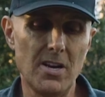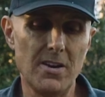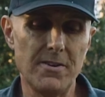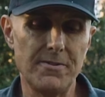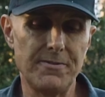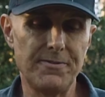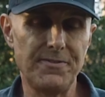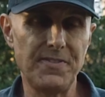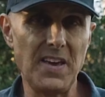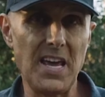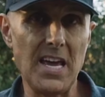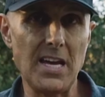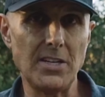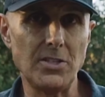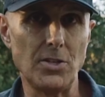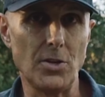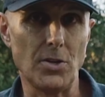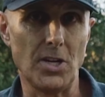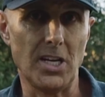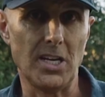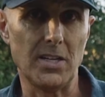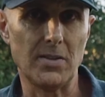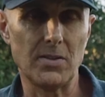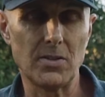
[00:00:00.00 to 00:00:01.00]
fan
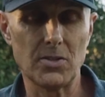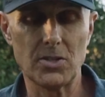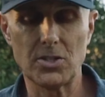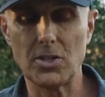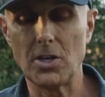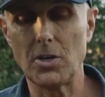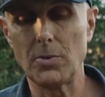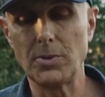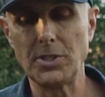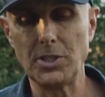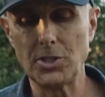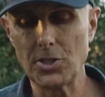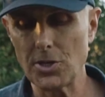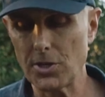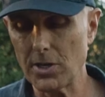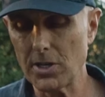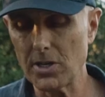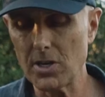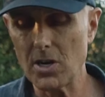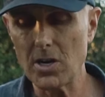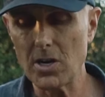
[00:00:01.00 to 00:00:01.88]
unit. So when you turn it